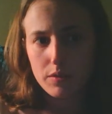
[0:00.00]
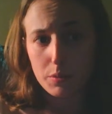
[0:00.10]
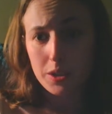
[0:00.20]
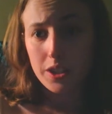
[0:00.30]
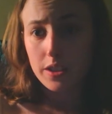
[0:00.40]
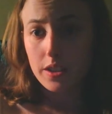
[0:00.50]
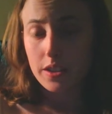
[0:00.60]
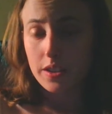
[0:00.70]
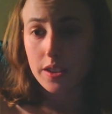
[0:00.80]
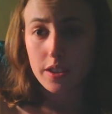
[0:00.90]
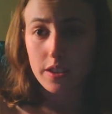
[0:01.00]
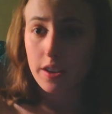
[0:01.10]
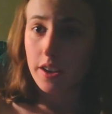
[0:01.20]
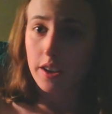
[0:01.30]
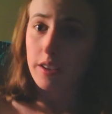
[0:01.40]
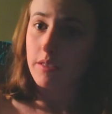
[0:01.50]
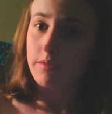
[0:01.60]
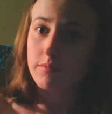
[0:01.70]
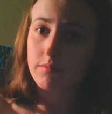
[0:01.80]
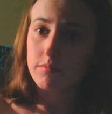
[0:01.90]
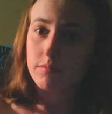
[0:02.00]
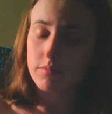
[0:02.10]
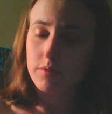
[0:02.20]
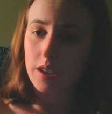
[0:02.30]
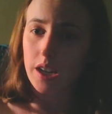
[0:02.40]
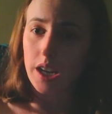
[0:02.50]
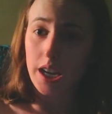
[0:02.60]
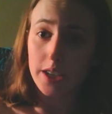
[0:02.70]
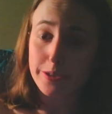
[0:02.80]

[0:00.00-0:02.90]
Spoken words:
For me, at the end of the day, I